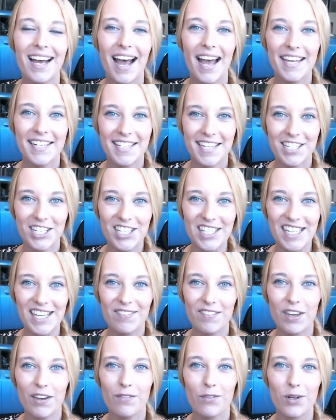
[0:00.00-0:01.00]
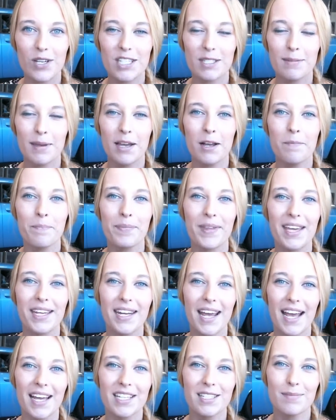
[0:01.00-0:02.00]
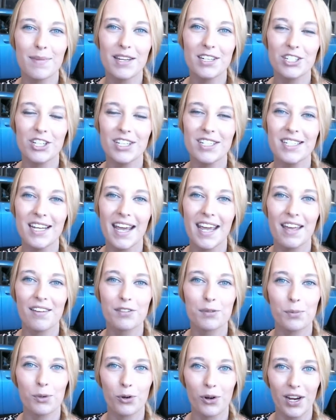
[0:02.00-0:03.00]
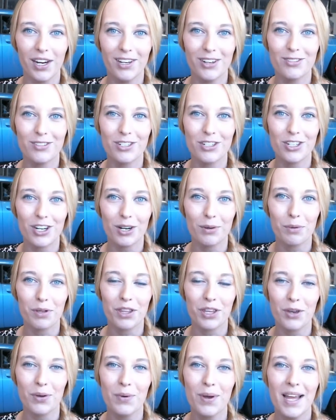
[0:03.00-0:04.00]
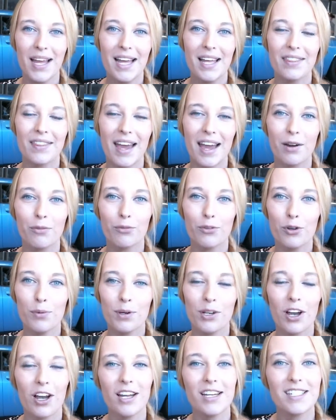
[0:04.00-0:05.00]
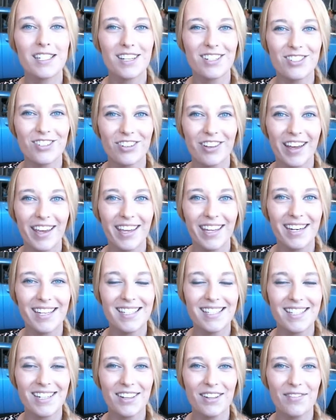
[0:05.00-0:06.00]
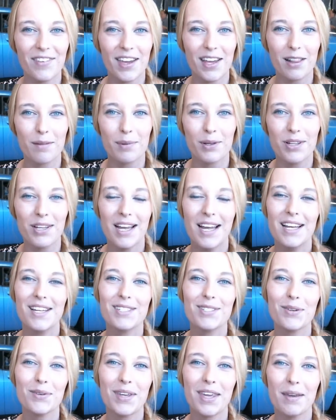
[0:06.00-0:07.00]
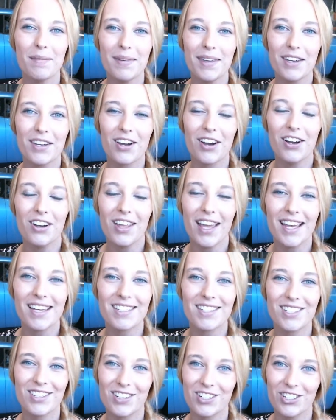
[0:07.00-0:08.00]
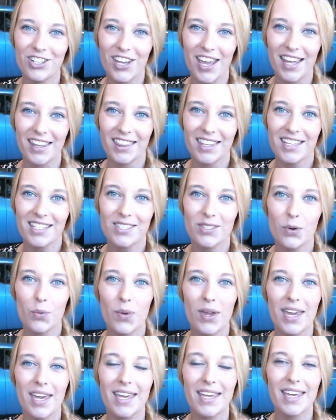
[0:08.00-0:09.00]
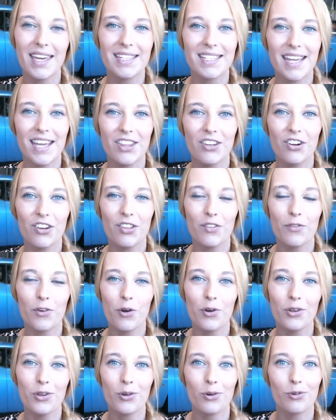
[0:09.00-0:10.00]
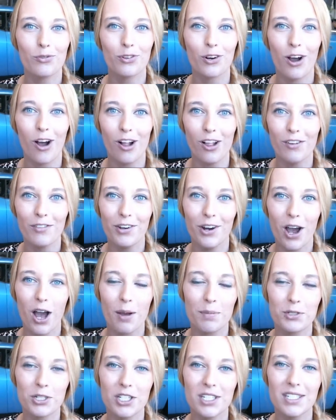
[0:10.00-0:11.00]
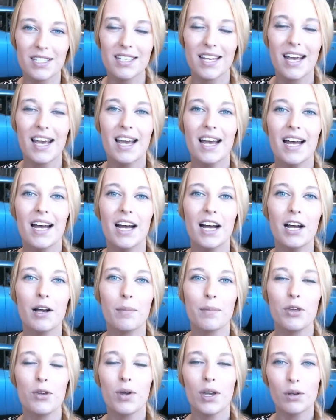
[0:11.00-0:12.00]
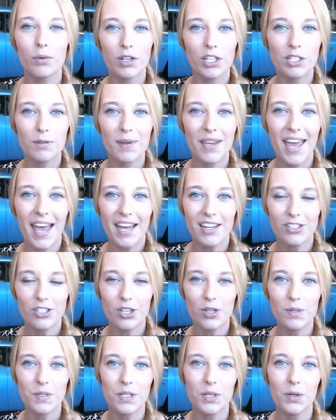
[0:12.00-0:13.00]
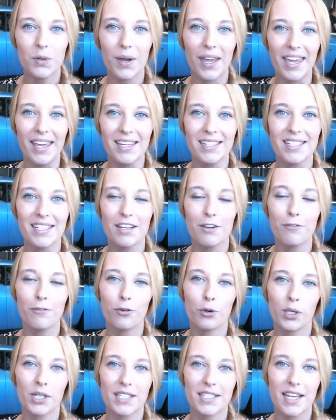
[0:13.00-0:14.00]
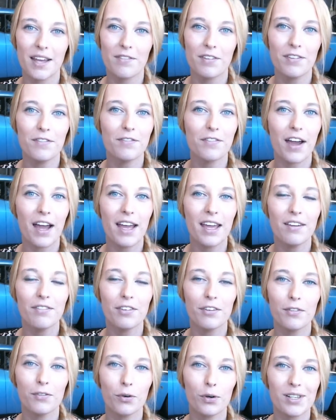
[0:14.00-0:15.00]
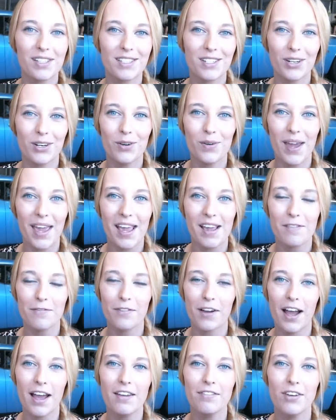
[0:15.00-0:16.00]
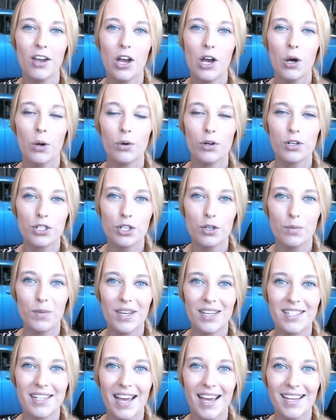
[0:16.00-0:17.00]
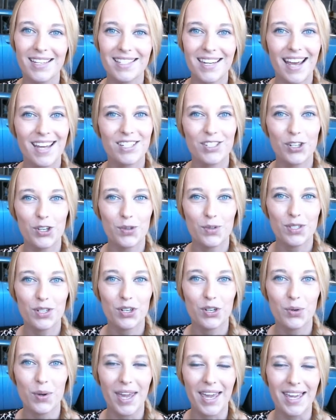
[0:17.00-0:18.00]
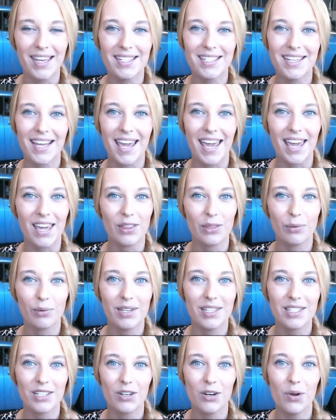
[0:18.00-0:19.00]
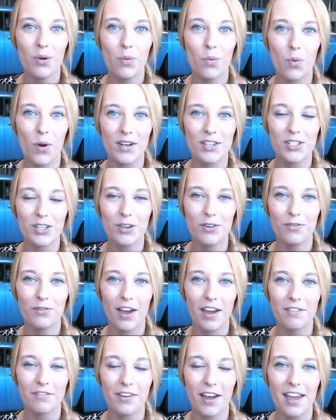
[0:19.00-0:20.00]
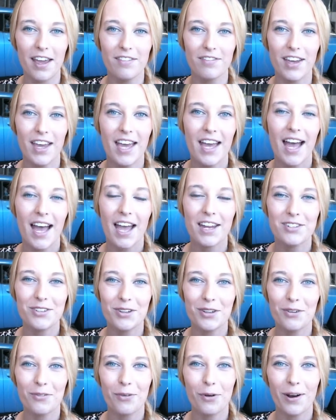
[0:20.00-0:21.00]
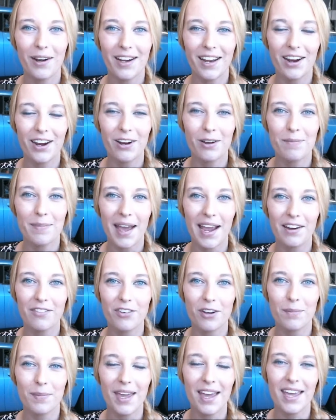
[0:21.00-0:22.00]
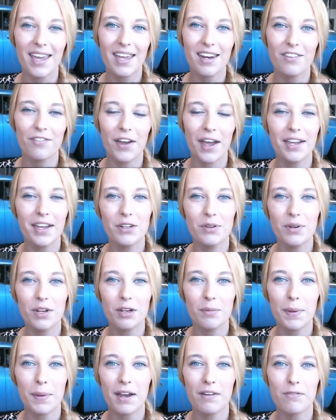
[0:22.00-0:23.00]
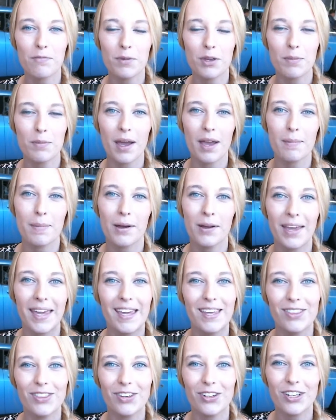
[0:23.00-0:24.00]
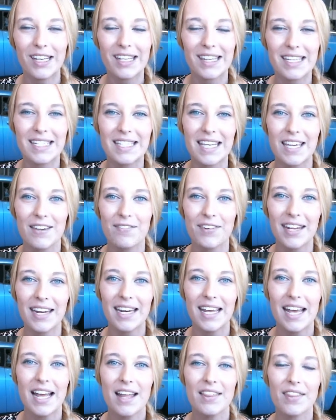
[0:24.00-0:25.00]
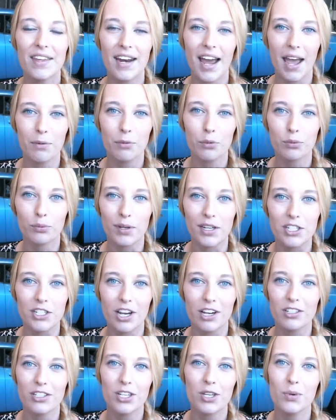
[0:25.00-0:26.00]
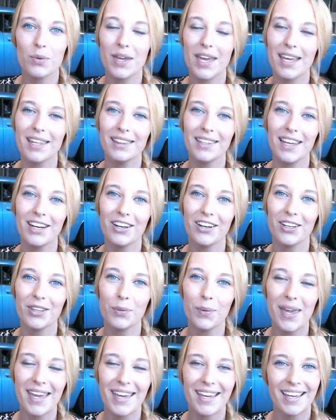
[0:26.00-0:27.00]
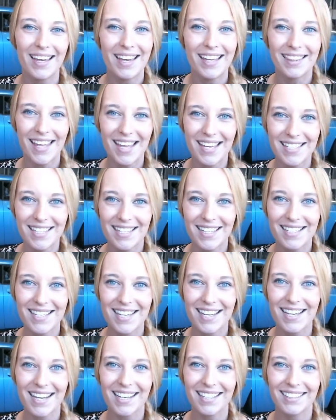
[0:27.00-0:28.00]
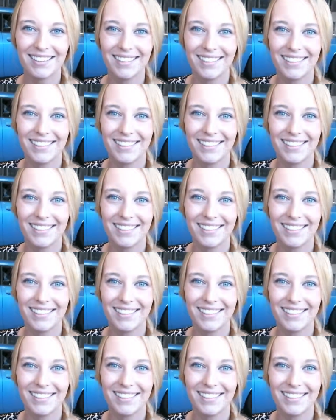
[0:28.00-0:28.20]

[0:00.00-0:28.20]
I did just leave you a voicemail, and as mentioned, I have some great news to share with you. That Rubicon does look like it is still available, so give me a call as soon as you get this so we can get together on the phone and go over all of your options. You can reach me at 208-475-4085 or shoot me a text at 208-830-1255. I do look forward to hearing back from you, and if I don't hear back from you by about 8:30 this evening, then I will reach out to you again later in the week. Thanks, Alyssa.